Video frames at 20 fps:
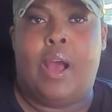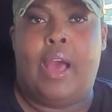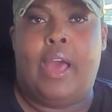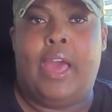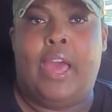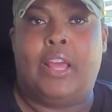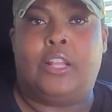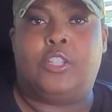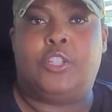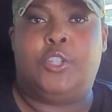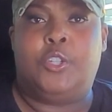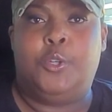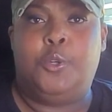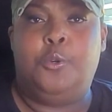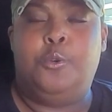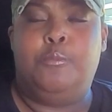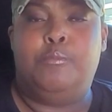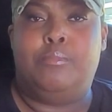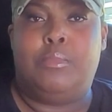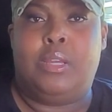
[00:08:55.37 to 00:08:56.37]
I had
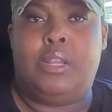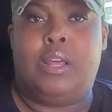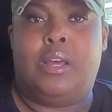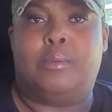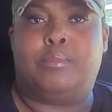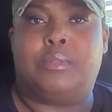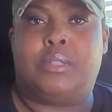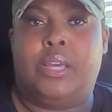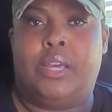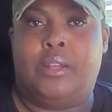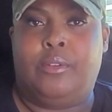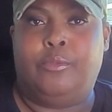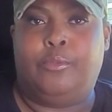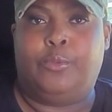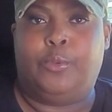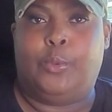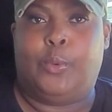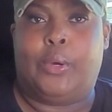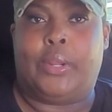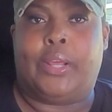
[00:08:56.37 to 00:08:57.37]
2 meetups in
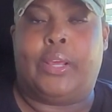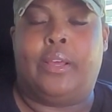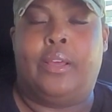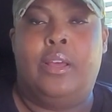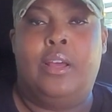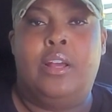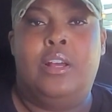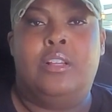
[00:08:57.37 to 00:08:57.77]
Florida.